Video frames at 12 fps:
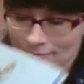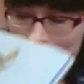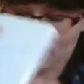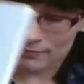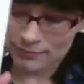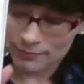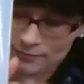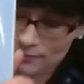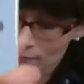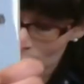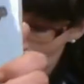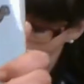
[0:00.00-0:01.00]

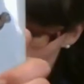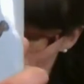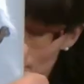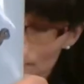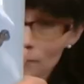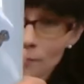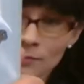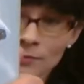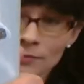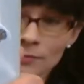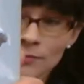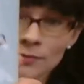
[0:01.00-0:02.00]

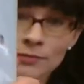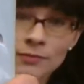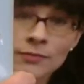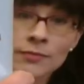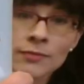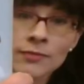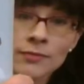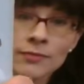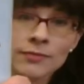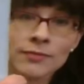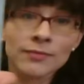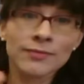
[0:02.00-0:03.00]

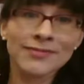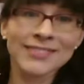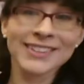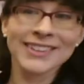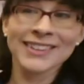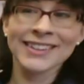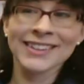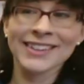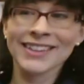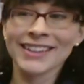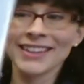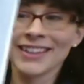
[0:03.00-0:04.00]

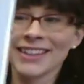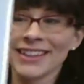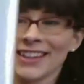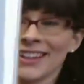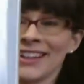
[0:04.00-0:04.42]
(not speaking)